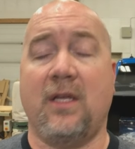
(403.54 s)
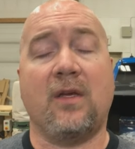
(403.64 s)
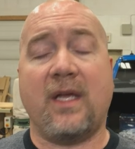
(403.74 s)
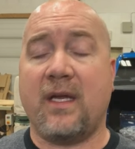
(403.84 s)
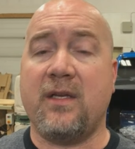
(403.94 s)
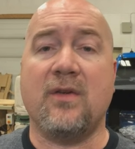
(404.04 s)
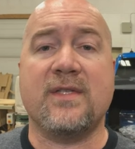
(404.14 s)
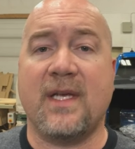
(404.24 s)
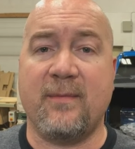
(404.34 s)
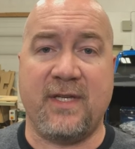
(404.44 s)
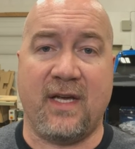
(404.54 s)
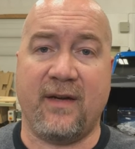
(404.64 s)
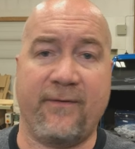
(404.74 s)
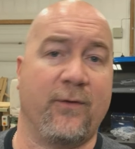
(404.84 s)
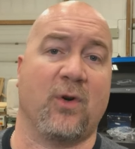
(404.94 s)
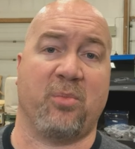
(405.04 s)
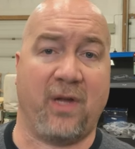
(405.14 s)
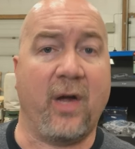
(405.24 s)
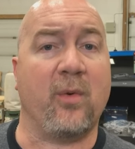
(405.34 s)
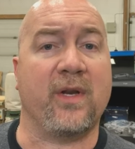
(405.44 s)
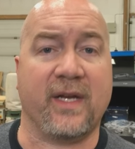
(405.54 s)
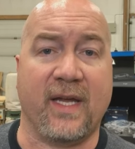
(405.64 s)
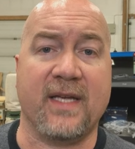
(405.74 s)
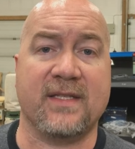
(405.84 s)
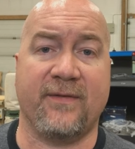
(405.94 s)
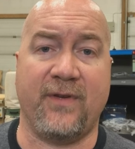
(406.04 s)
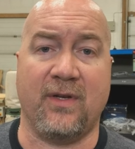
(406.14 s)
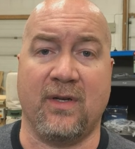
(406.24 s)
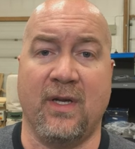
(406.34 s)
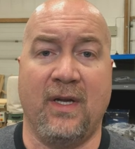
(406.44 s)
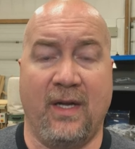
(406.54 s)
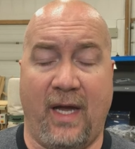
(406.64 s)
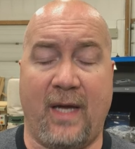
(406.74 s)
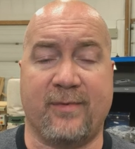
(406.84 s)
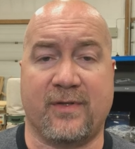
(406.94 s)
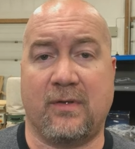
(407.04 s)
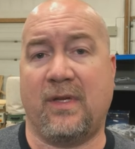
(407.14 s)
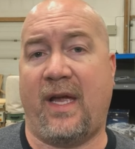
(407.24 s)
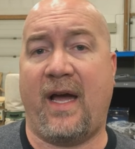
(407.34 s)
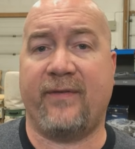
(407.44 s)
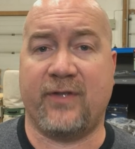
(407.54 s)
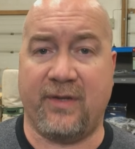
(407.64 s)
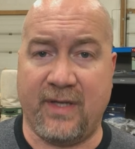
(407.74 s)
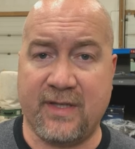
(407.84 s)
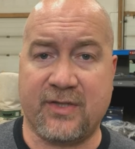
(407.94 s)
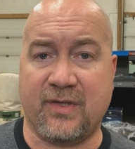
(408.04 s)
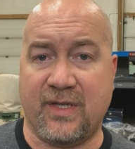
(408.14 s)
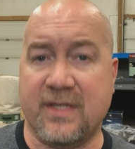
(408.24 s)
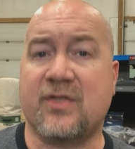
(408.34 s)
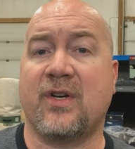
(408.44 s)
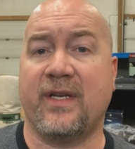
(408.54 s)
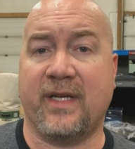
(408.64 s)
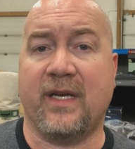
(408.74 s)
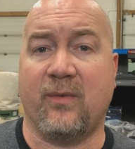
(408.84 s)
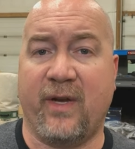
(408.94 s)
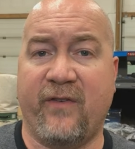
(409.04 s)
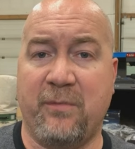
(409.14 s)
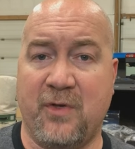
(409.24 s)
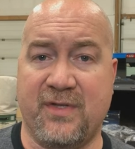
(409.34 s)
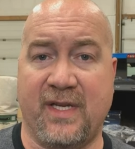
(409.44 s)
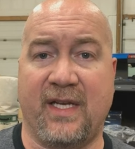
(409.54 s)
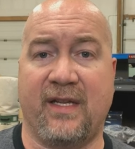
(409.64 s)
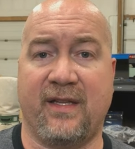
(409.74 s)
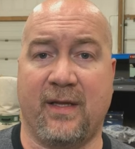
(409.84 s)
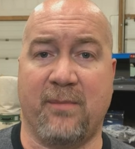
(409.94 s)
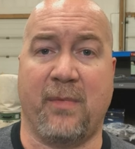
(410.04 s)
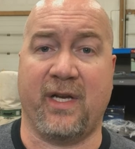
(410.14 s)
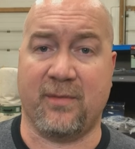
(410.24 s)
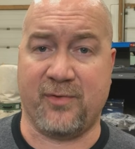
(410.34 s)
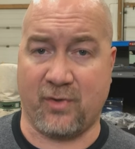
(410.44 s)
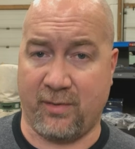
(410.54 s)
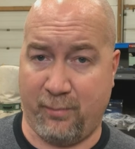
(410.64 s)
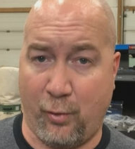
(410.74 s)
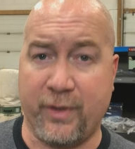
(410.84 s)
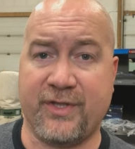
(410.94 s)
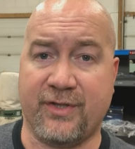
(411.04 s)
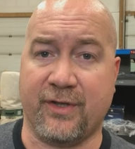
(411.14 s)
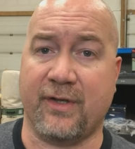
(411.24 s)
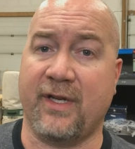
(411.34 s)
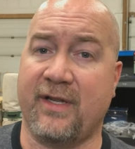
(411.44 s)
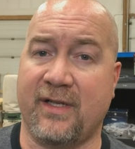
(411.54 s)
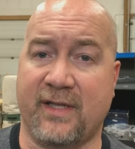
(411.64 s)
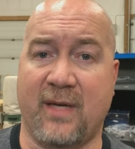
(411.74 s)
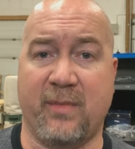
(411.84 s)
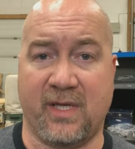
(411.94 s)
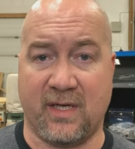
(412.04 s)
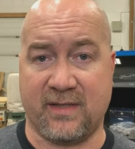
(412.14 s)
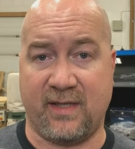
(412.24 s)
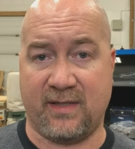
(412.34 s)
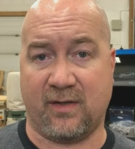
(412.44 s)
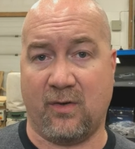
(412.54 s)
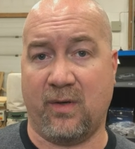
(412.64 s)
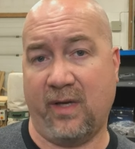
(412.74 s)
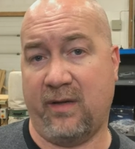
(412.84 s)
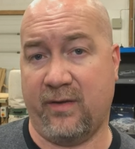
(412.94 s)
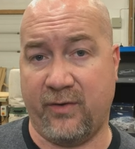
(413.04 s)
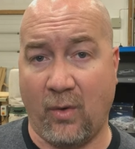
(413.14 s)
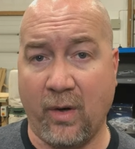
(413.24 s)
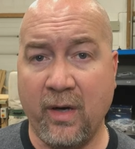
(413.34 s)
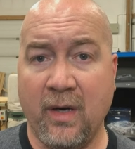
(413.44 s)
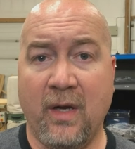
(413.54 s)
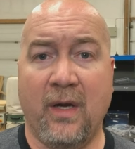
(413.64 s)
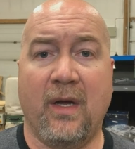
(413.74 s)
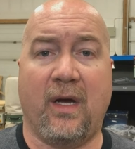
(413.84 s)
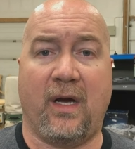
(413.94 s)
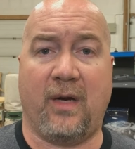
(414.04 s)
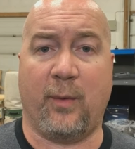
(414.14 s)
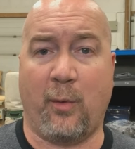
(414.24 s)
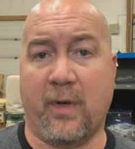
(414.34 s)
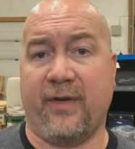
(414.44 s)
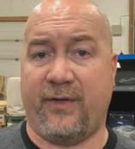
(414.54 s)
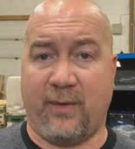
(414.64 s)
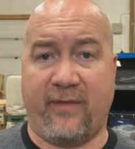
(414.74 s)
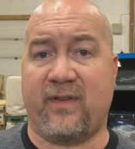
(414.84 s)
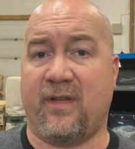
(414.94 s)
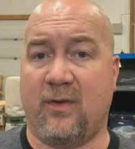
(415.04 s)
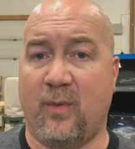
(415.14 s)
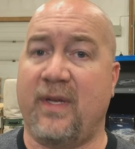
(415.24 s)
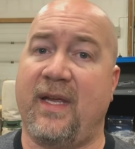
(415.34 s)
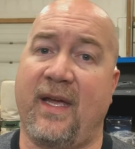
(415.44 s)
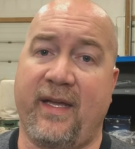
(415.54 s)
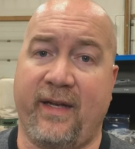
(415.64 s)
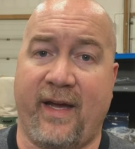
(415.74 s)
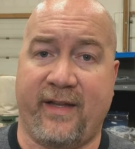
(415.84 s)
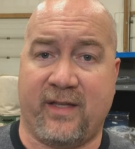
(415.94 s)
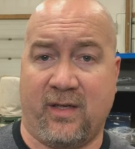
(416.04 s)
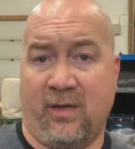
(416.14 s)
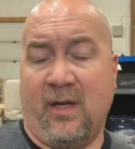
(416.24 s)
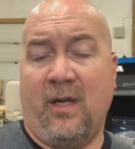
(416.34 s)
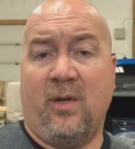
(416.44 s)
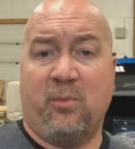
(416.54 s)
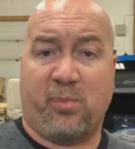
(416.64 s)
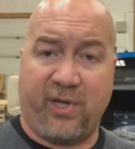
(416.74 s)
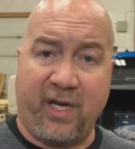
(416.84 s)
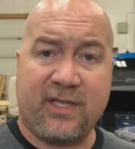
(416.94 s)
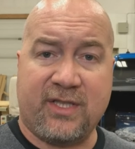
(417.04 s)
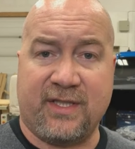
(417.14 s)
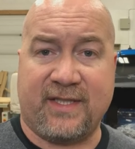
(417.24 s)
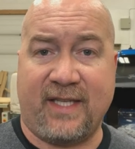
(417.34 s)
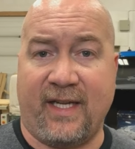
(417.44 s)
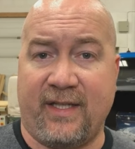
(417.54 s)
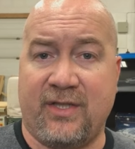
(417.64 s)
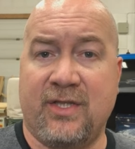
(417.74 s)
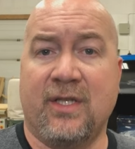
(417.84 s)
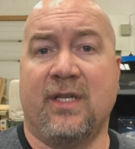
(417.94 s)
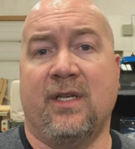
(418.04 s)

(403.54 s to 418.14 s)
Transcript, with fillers: you can use MDF or plywood, I guess, if you absolutely have to. The industry is trying to get away from using anything that might absorb moisture or anything like that because these are going in the door. Uh, we wanna do everything that we can at the production stage